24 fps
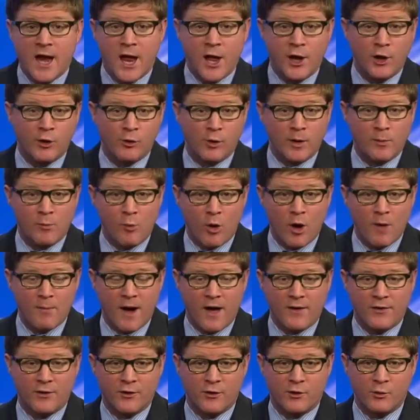Now you can read more
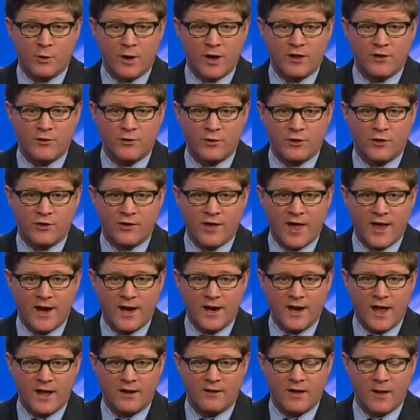about this race for
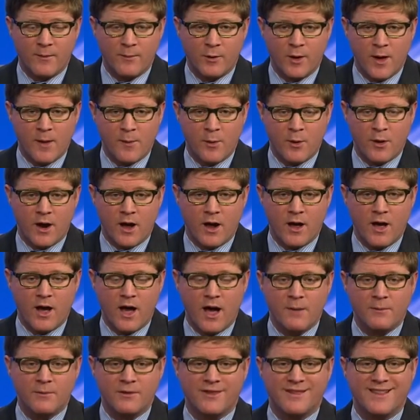Senate at
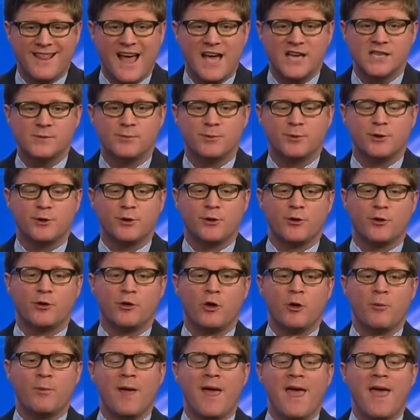WMUR.com slash political scoop.